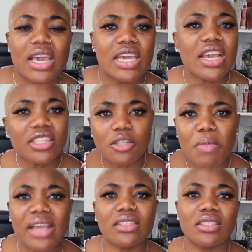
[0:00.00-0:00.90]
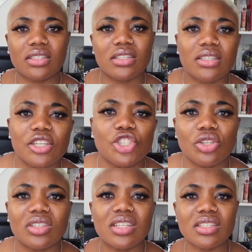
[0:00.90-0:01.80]
He's made his
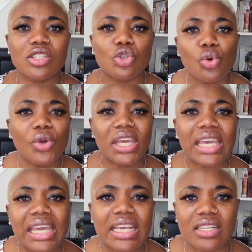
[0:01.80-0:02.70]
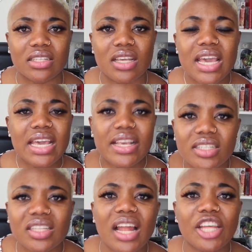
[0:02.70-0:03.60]
decision. This is who he is.
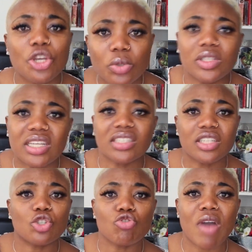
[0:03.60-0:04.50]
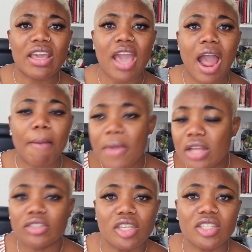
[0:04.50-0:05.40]
He's telling you, this is who I am.
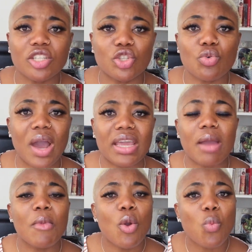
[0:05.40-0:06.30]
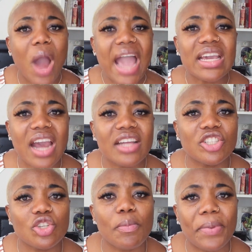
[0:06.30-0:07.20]
This is who I am. Why can't
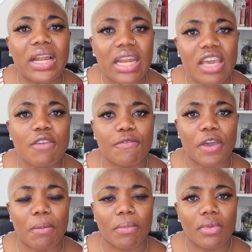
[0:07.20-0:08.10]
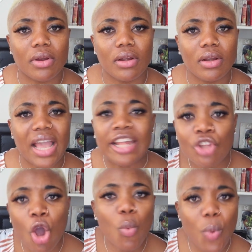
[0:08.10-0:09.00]
you believe him and
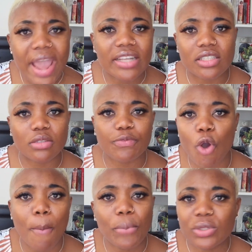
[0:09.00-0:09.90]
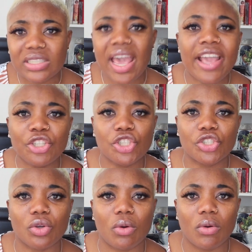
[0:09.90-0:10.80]
not wait for
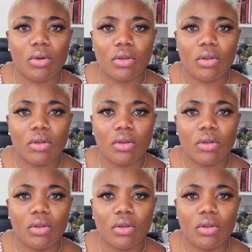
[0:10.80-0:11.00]
potential?